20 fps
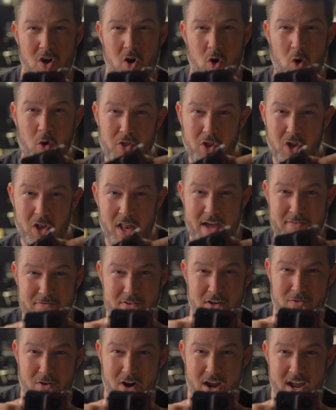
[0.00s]
on the left
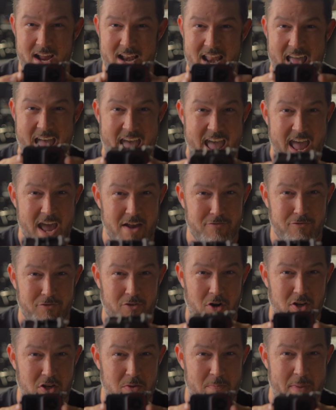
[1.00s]
and right and
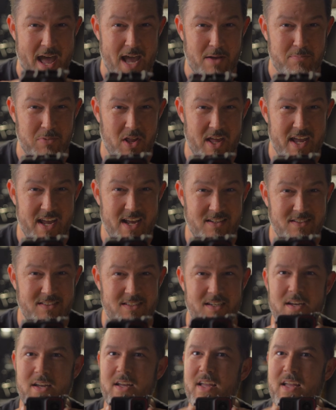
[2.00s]
front to back planes,